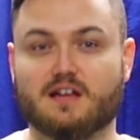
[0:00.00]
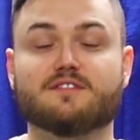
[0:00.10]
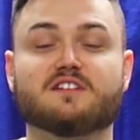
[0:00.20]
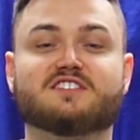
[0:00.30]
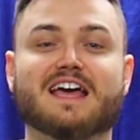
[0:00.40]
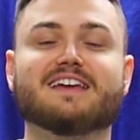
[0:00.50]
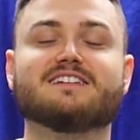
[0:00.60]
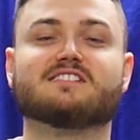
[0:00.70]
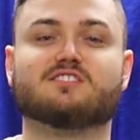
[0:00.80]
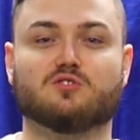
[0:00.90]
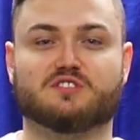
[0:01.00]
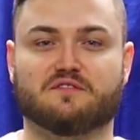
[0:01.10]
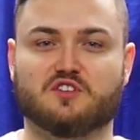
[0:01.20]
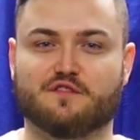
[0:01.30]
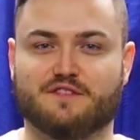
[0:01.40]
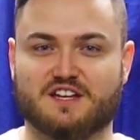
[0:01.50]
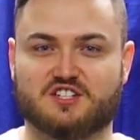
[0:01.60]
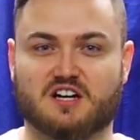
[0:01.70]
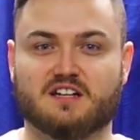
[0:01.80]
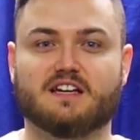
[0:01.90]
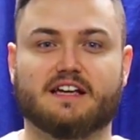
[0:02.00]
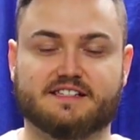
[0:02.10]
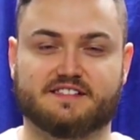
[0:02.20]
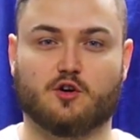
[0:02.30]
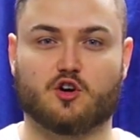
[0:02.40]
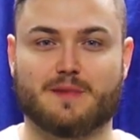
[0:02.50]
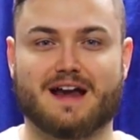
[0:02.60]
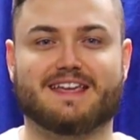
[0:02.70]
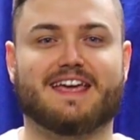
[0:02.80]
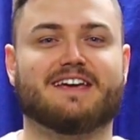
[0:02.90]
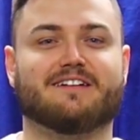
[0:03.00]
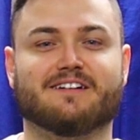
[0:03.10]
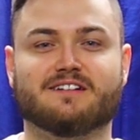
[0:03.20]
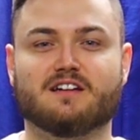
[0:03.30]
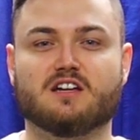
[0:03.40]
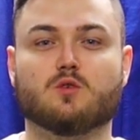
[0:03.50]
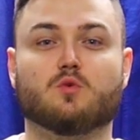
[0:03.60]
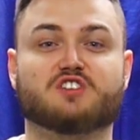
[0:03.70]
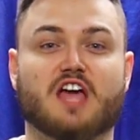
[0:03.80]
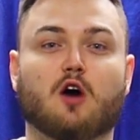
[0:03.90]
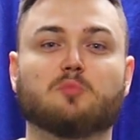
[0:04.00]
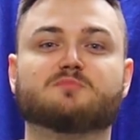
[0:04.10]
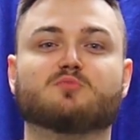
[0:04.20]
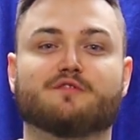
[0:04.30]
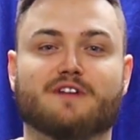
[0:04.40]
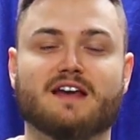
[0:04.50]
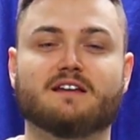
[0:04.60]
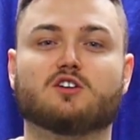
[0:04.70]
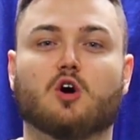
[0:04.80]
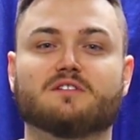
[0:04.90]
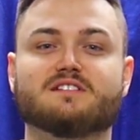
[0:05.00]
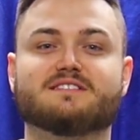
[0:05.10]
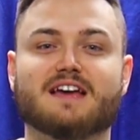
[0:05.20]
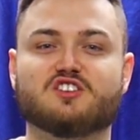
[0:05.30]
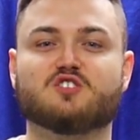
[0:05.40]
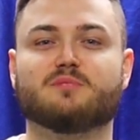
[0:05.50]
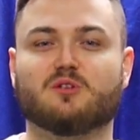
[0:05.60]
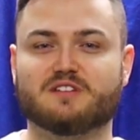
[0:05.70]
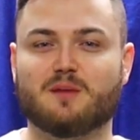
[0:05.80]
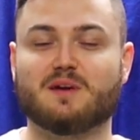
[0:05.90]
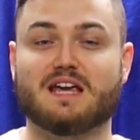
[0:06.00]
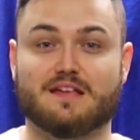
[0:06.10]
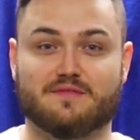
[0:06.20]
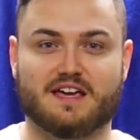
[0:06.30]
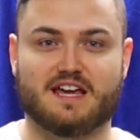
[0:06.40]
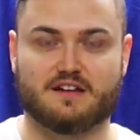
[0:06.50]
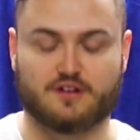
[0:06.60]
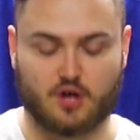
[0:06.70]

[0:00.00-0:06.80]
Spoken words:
The second exclusive new feature is the automatic heater, which helps prevent condensation buildup in the heated